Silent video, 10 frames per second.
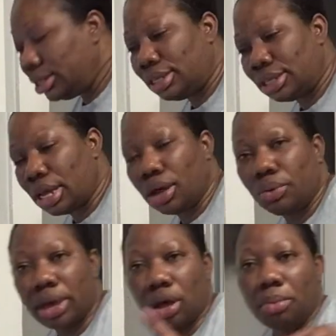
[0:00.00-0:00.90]
So
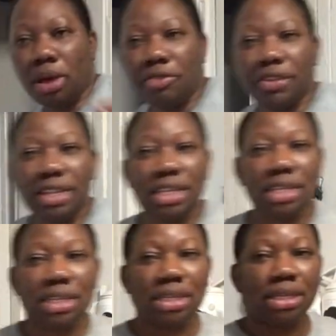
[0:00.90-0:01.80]
we'll come off of this,
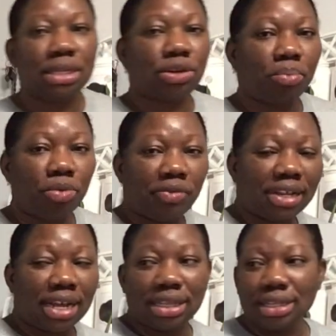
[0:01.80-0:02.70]
jump over
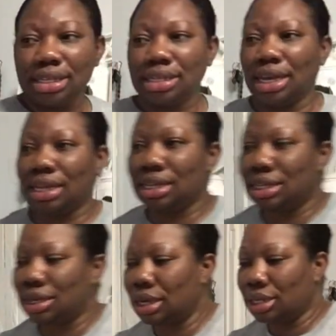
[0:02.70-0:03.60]
that, get it
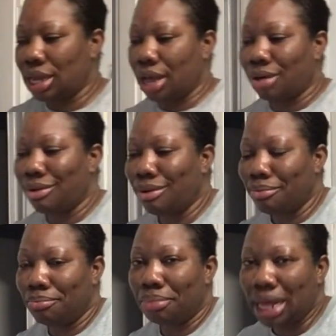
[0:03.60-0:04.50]
done and come
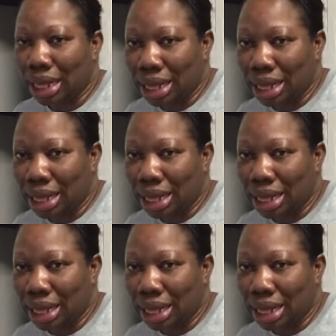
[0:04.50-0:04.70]
back.